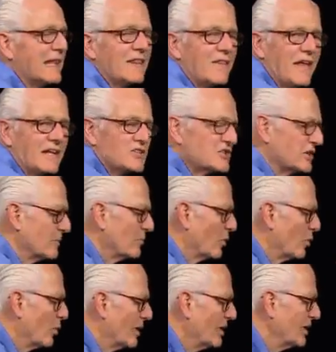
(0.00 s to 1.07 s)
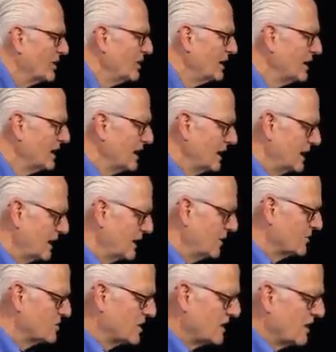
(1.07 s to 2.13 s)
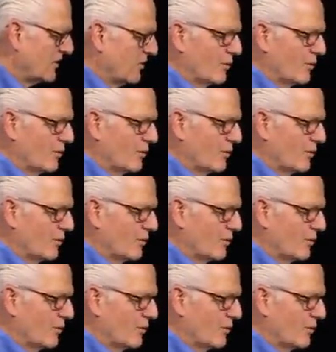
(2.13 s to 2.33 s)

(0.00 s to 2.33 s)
That's number one. Here's another